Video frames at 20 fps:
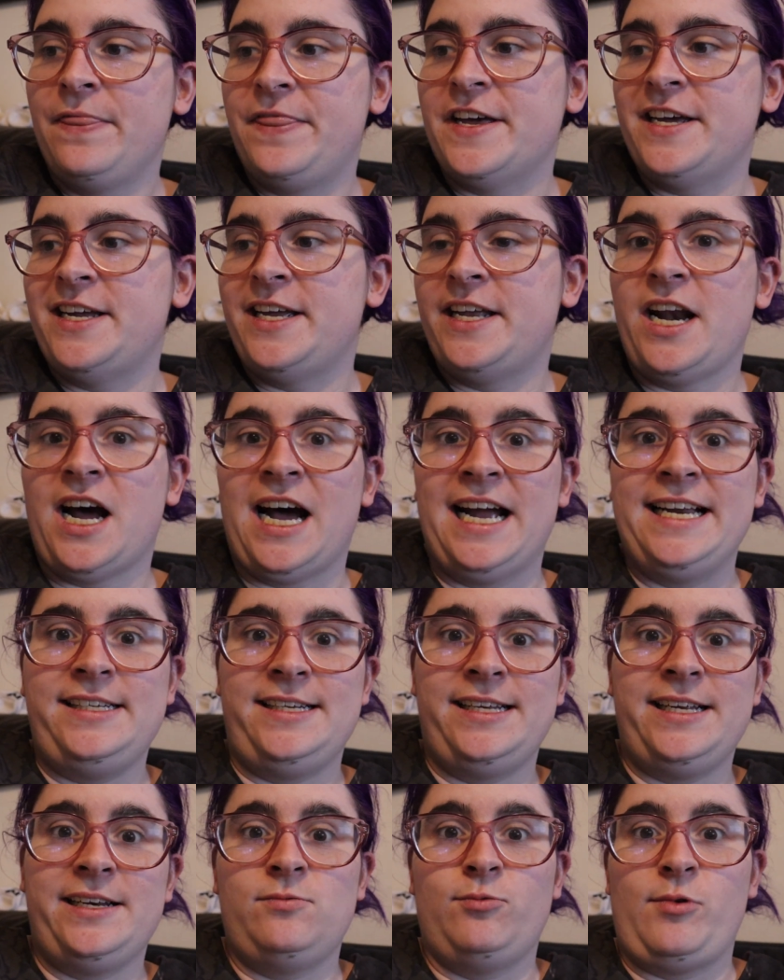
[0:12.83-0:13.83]
that I
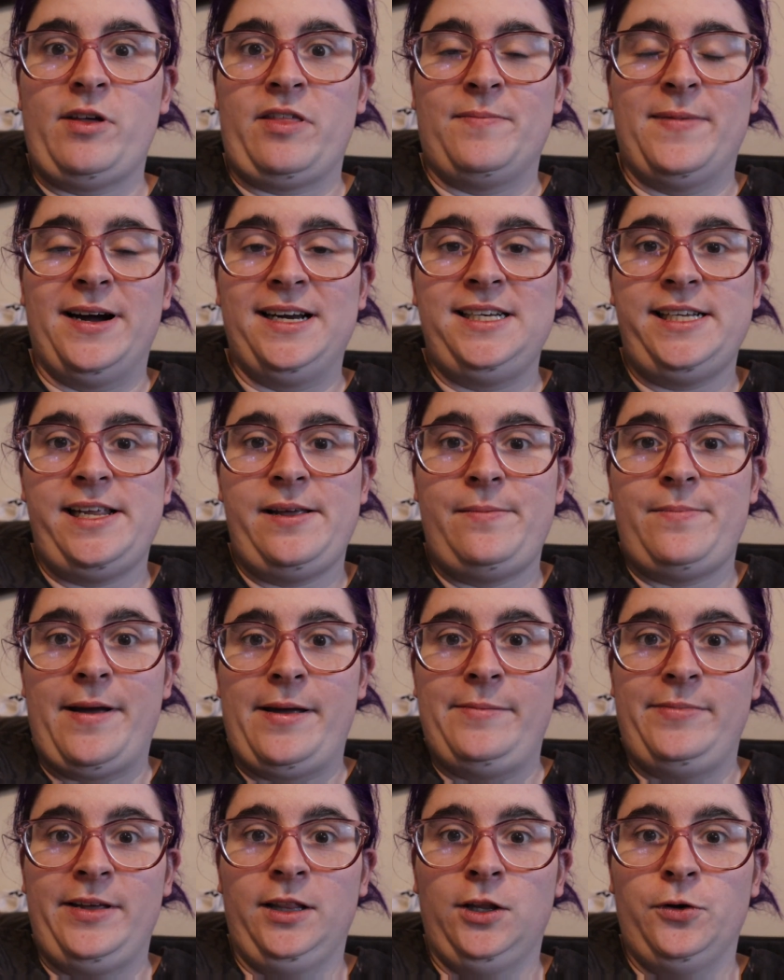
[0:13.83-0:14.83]
did with my dear
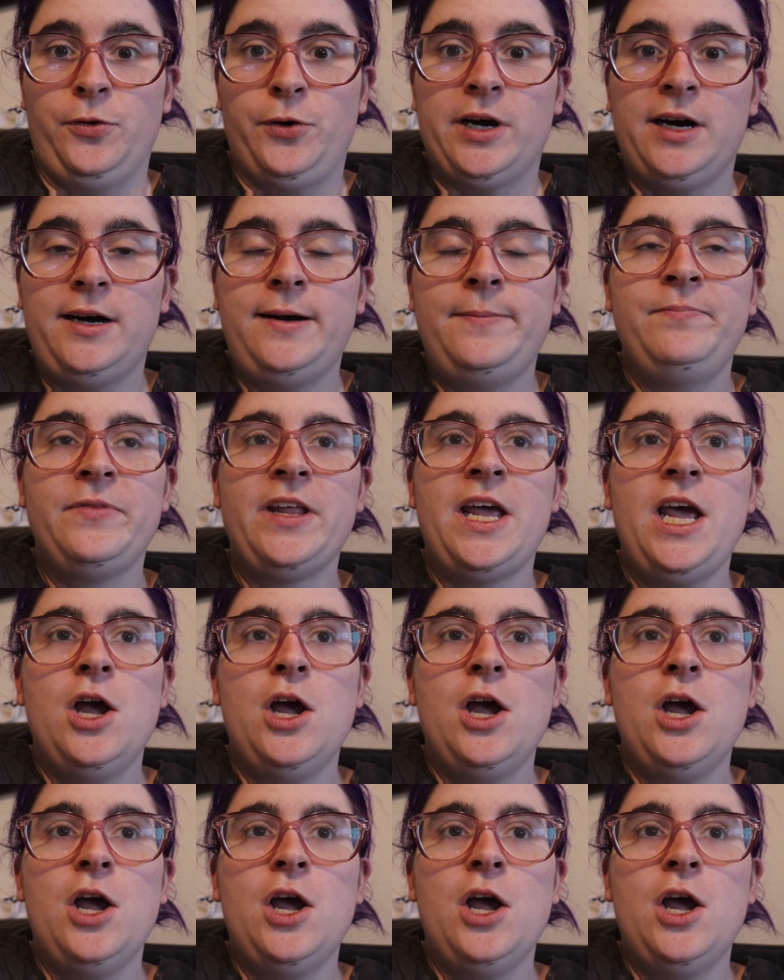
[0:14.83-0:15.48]
baby Luca.